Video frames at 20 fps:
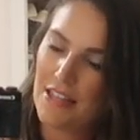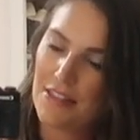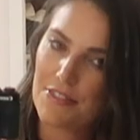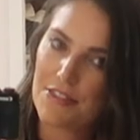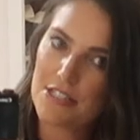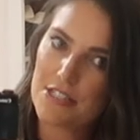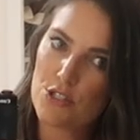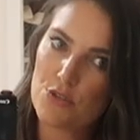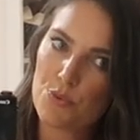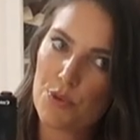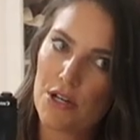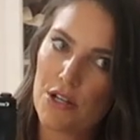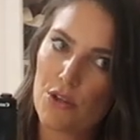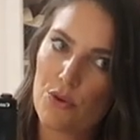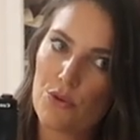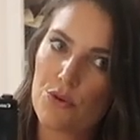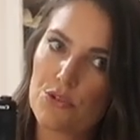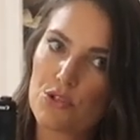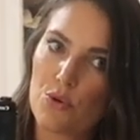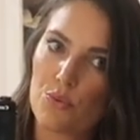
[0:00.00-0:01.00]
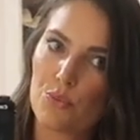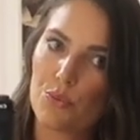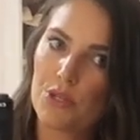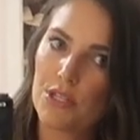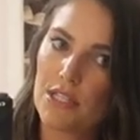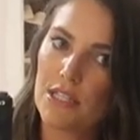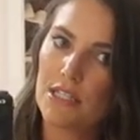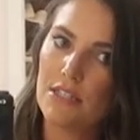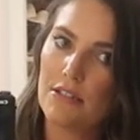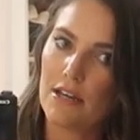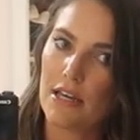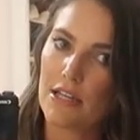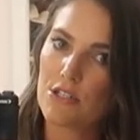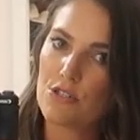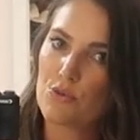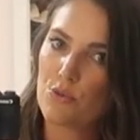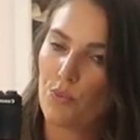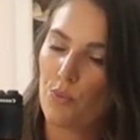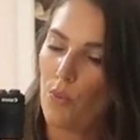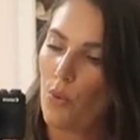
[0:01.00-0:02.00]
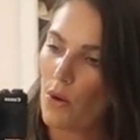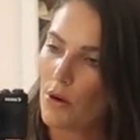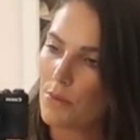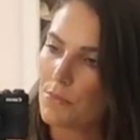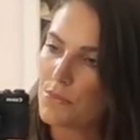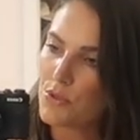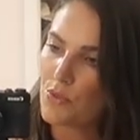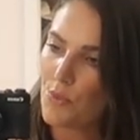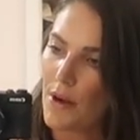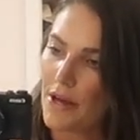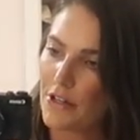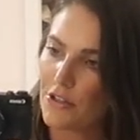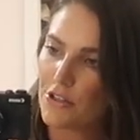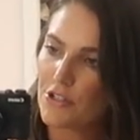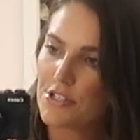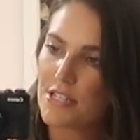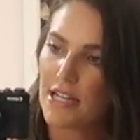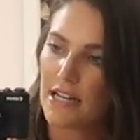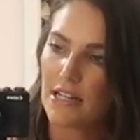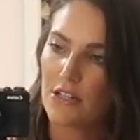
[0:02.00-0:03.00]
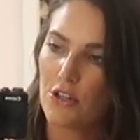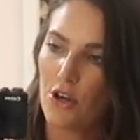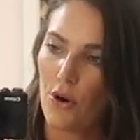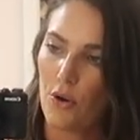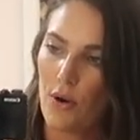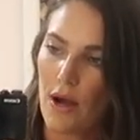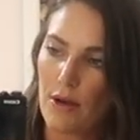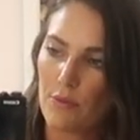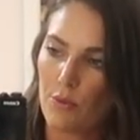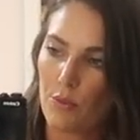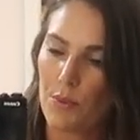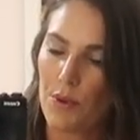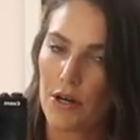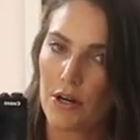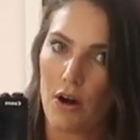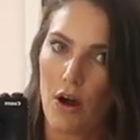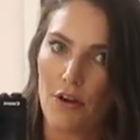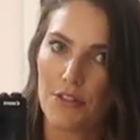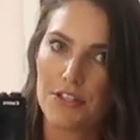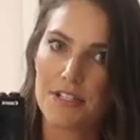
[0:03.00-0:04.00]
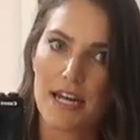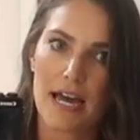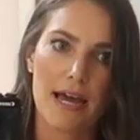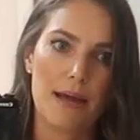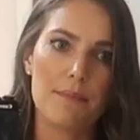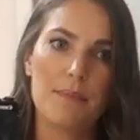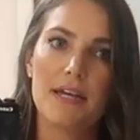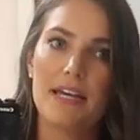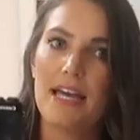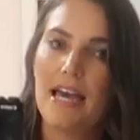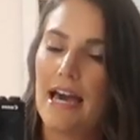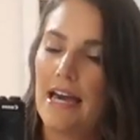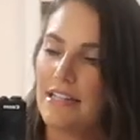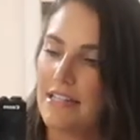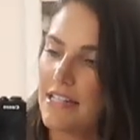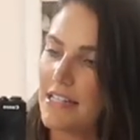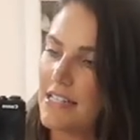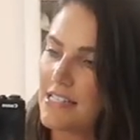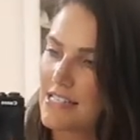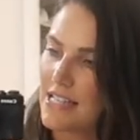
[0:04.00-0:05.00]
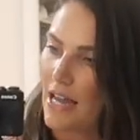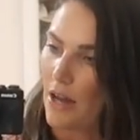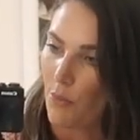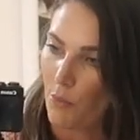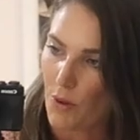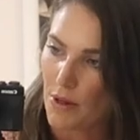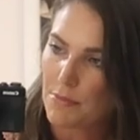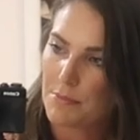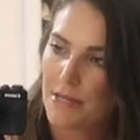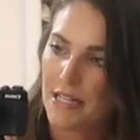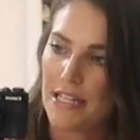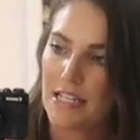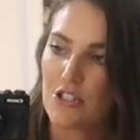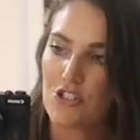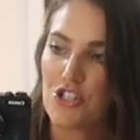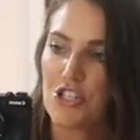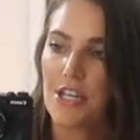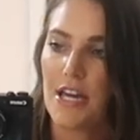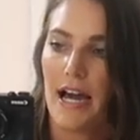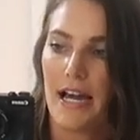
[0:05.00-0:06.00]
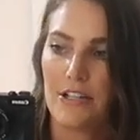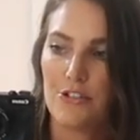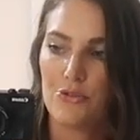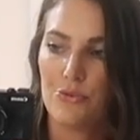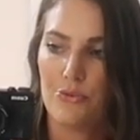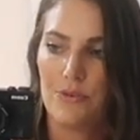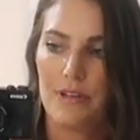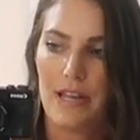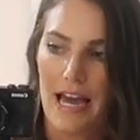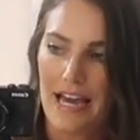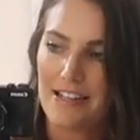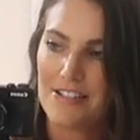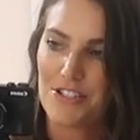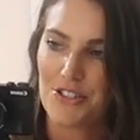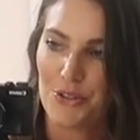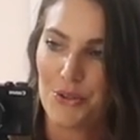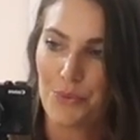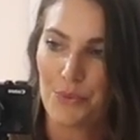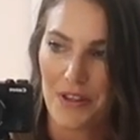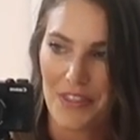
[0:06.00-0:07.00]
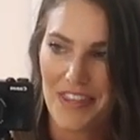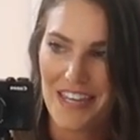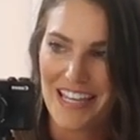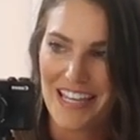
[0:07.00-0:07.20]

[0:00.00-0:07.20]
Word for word: this is one of those really nice warm sweaters that I know I will wear all the time and it is not one bit itchy. I do not deal with